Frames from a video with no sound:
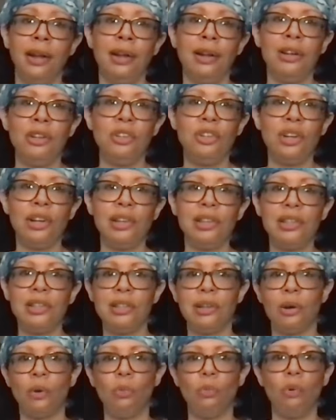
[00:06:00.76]

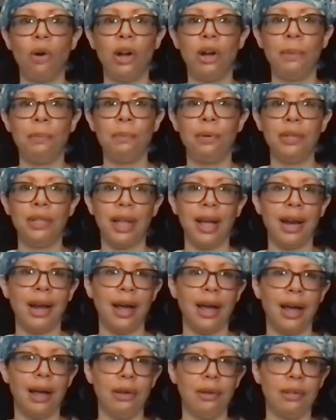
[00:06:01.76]
Just want to put that
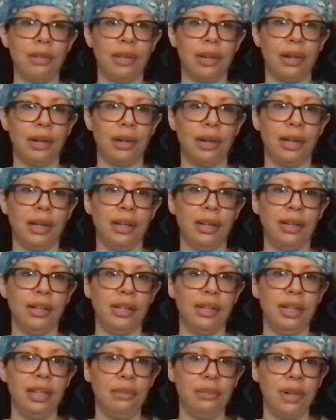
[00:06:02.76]
out there and
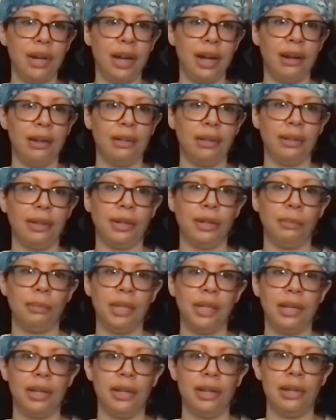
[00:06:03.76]
leave it out there,
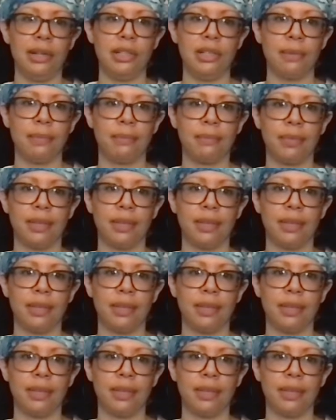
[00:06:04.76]
because